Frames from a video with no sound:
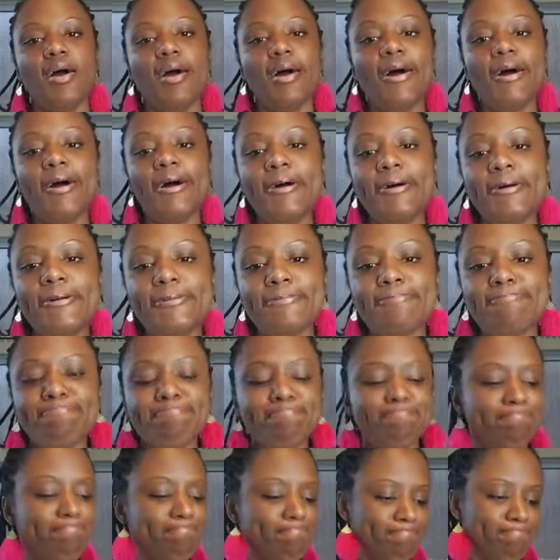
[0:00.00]

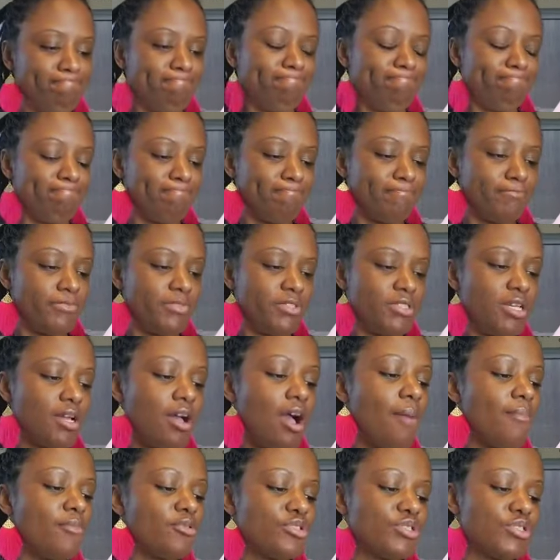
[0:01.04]
Um, took
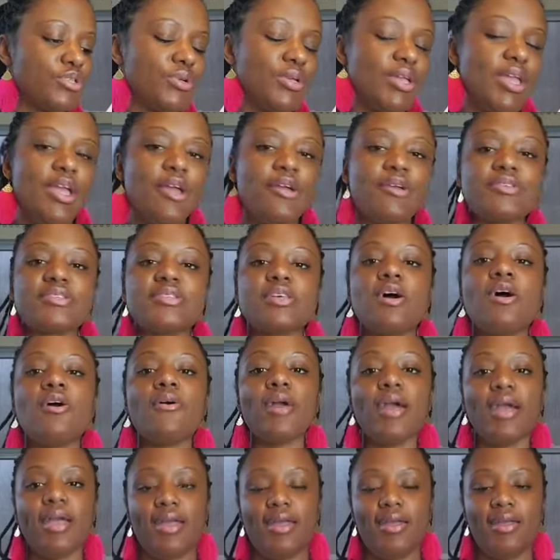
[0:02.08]
almost two years.
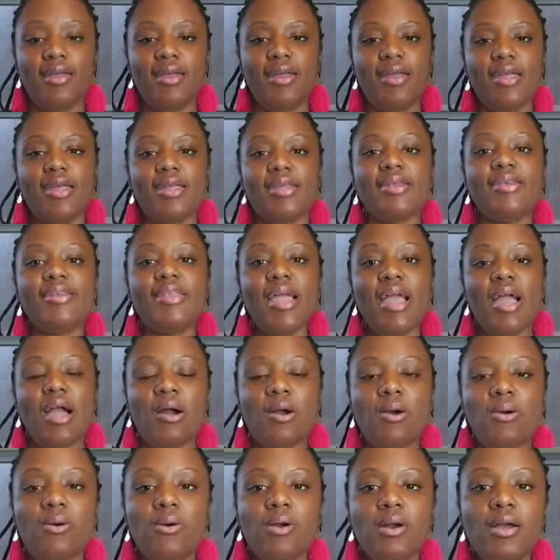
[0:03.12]
Okay,
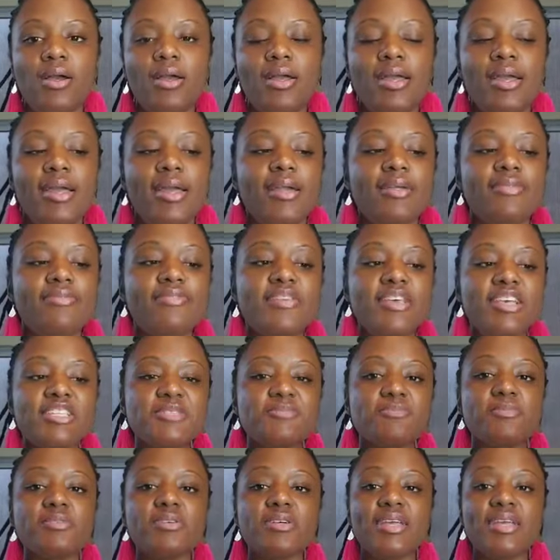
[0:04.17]
now
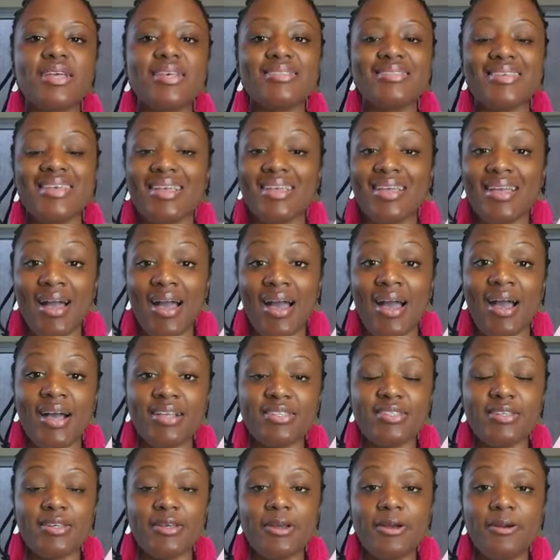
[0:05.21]
this book is a
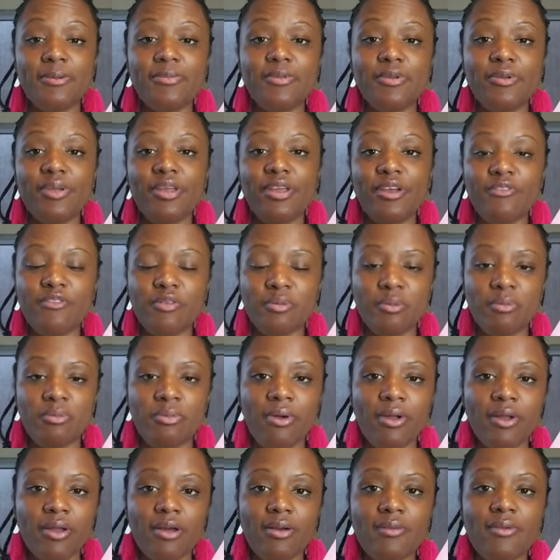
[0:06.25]
guide to help you heal from
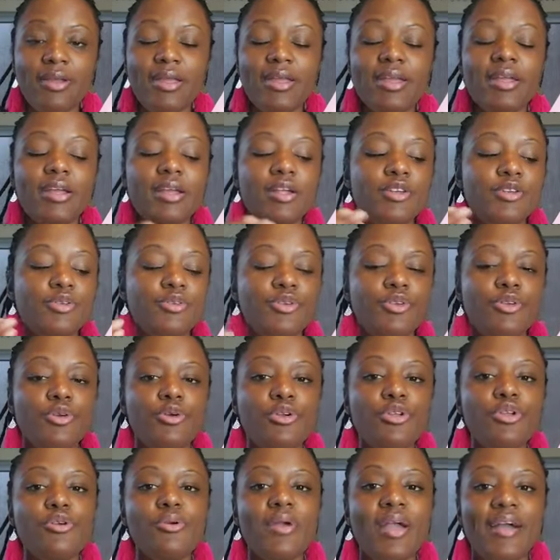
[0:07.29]
breakup.
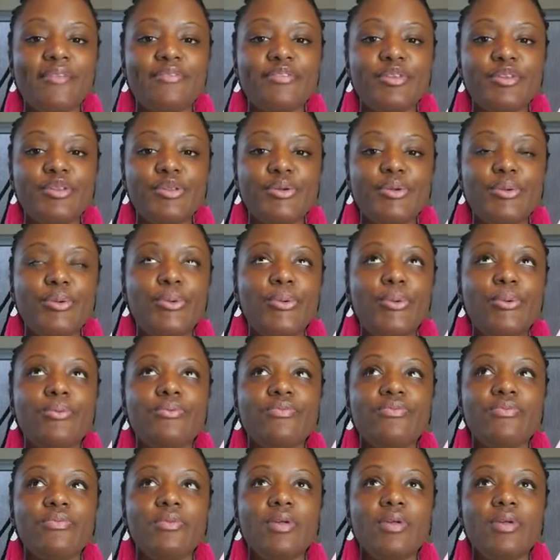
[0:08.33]
Do you have to do